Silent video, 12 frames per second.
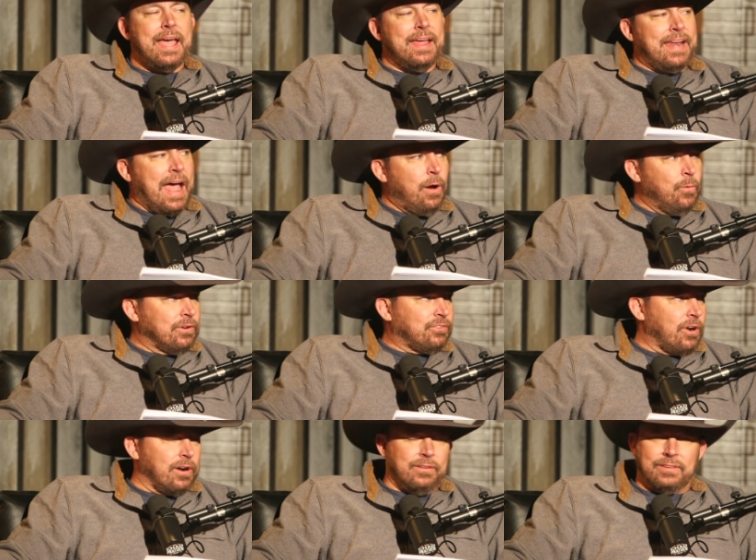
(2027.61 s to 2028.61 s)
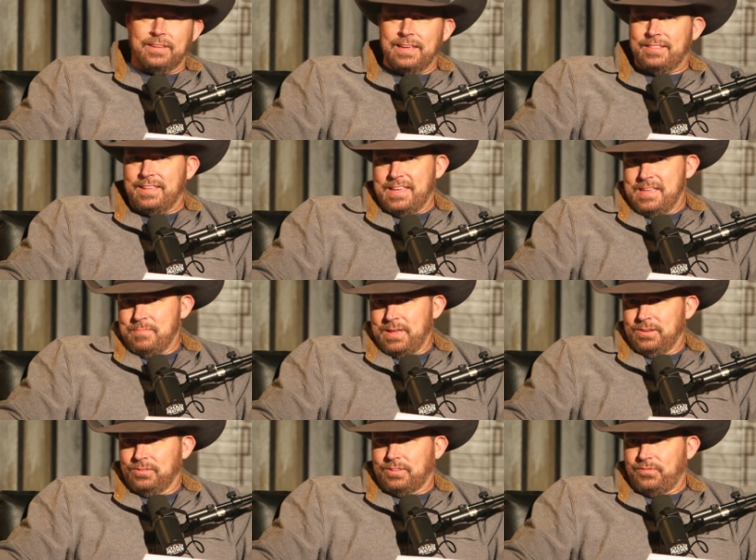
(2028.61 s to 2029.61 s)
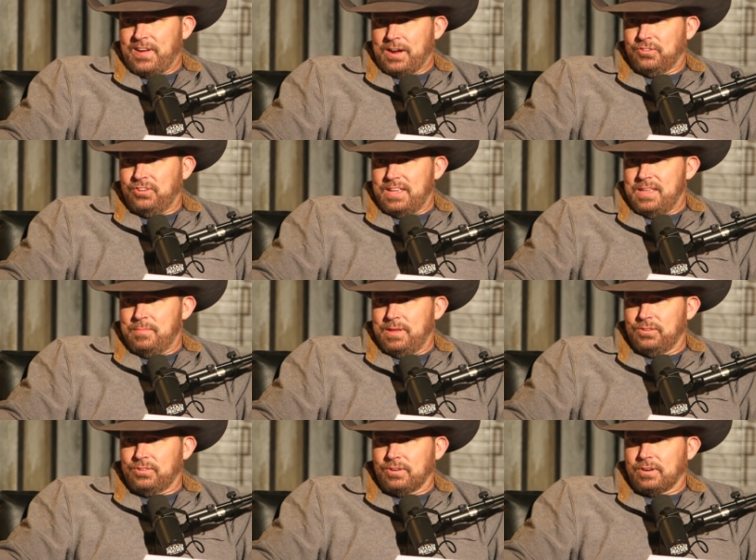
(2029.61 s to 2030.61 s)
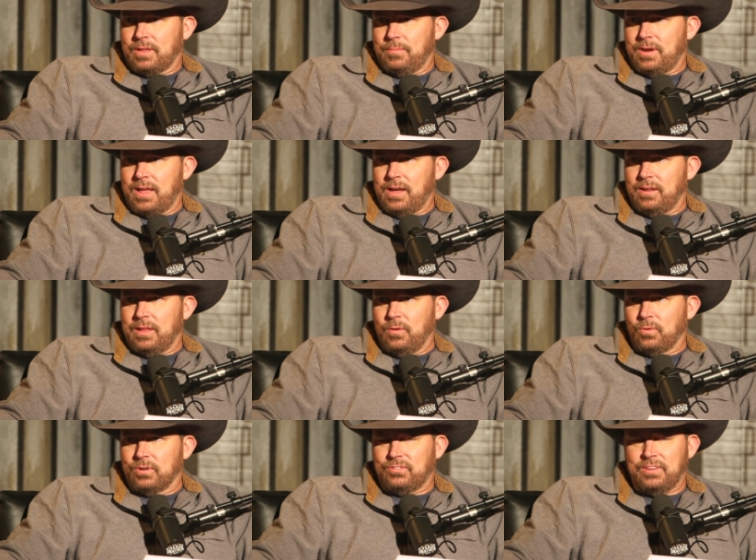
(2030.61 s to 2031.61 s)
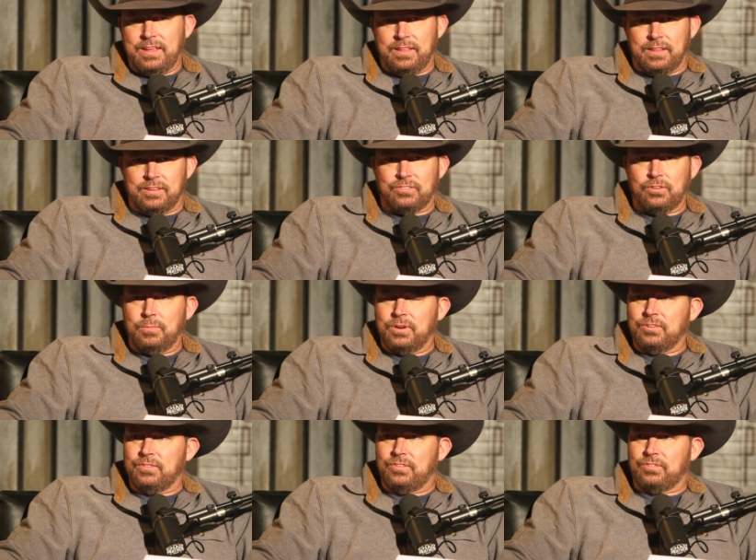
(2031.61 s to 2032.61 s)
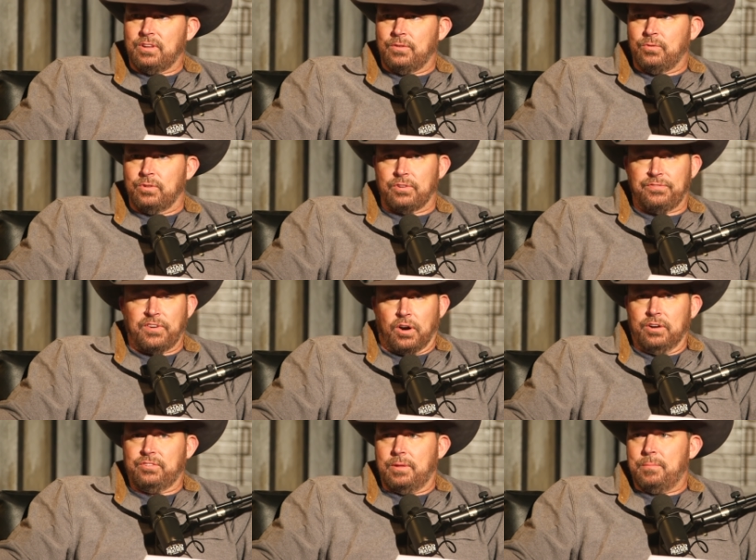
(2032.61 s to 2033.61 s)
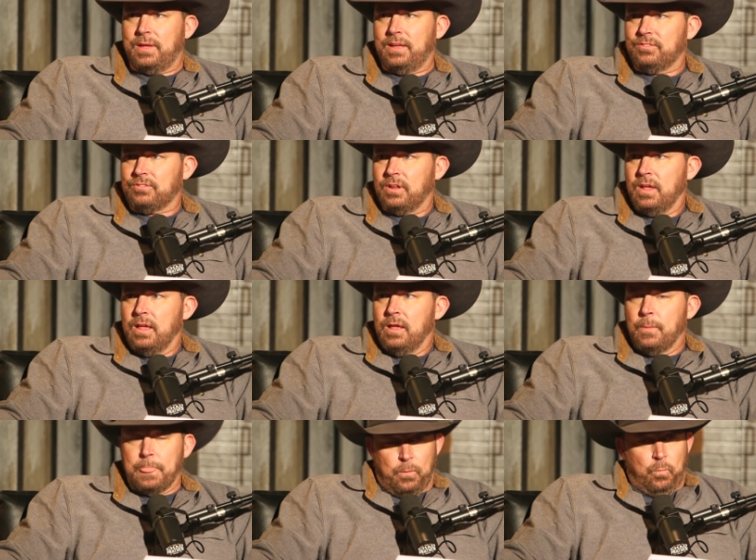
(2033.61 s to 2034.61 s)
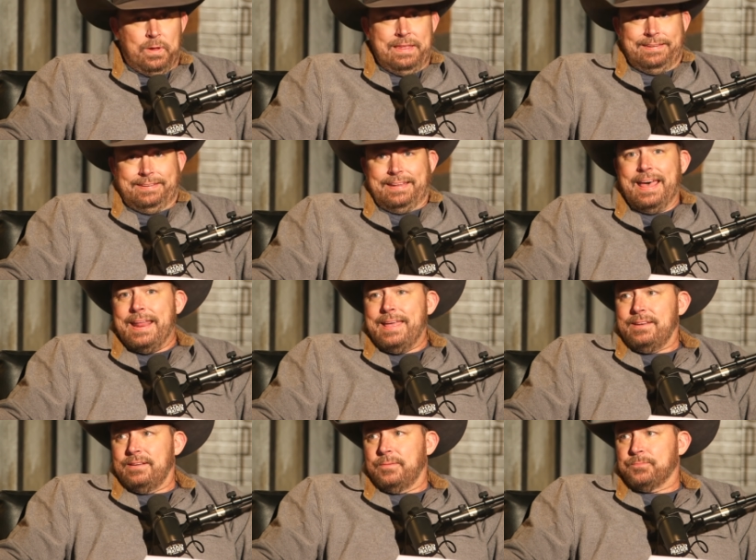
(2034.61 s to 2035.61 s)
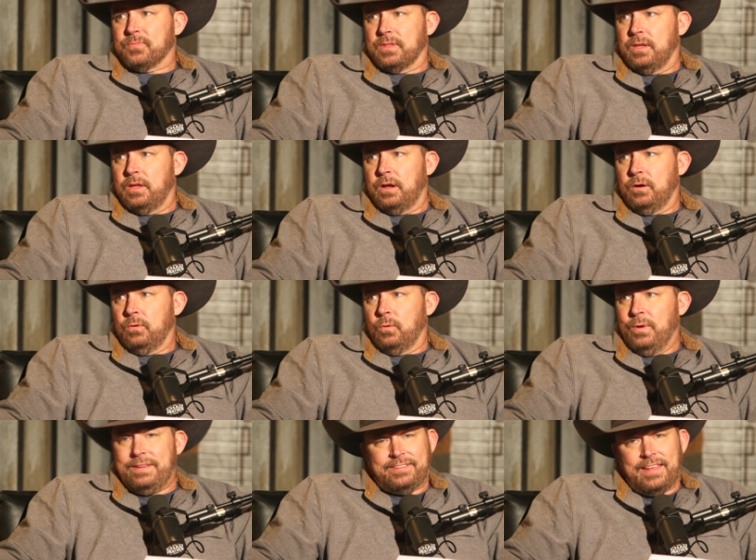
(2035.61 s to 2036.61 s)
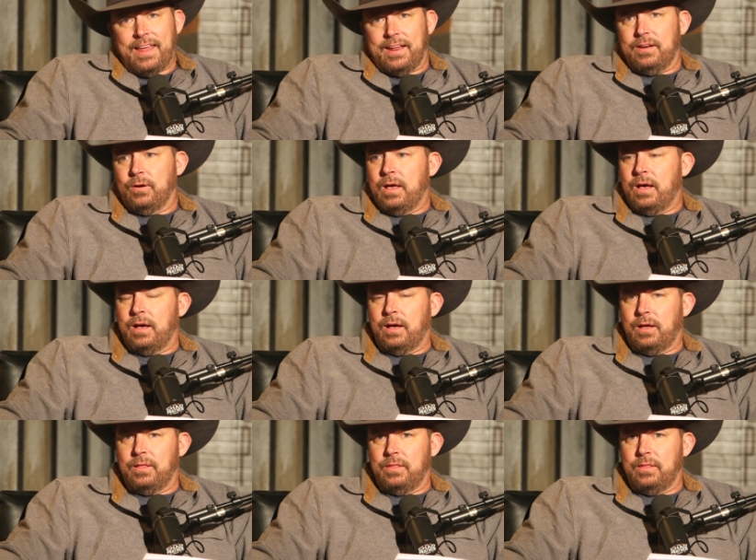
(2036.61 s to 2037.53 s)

And now we're starting to get the emails, the Fauci emails that are coming out, and we're seeing that so much of this stuff was a farce at best. Mm-hmm. We said it. You know, we said it. We, uh, said,